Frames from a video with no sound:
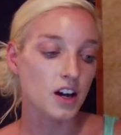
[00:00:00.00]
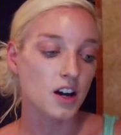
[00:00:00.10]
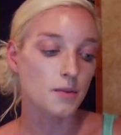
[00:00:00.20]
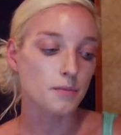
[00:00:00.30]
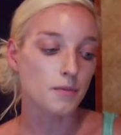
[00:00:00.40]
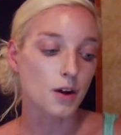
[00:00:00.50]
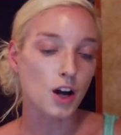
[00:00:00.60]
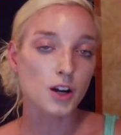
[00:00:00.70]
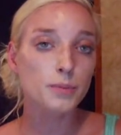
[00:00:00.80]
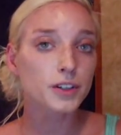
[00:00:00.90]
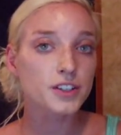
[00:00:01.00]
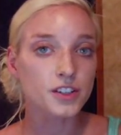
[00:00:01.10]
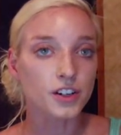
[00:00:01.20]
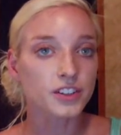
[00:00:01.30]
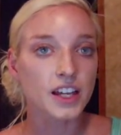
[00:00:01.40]
Um, our birds
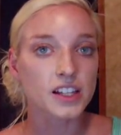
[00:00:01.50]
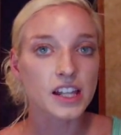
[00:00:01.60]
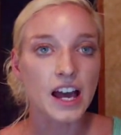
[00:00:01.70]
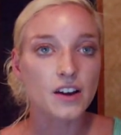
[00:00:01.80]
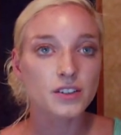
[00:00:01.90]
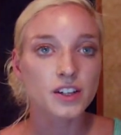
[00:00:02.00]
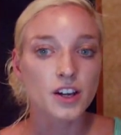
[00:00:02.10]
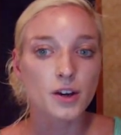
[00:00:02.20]
aren't that loud,